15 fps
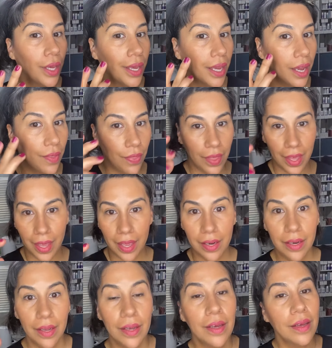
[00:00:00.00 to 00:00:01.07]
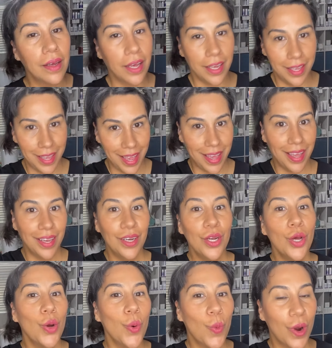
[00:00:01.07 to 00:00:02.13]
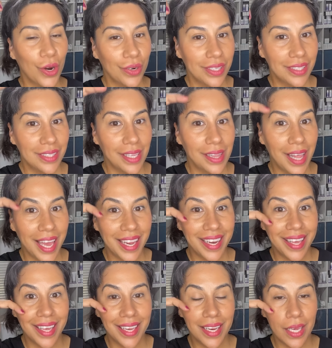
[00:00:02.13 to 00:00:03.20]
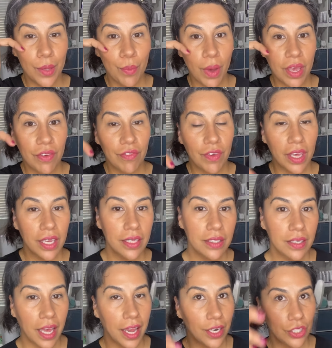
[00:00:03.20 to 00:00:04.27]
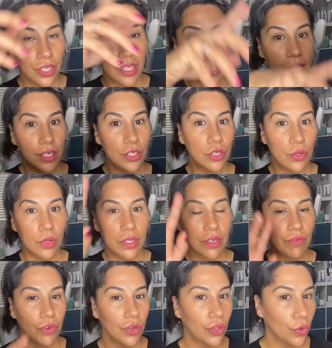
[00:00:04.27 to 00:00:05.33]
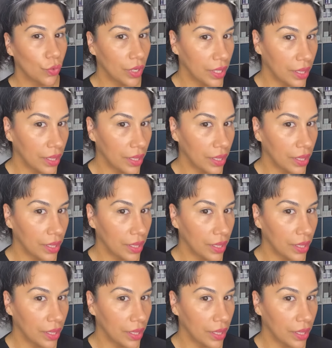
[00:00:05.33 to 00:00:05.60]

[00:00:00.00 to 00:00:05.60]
And then again, where is the light hitting my face? I actually like to do this in front of the ring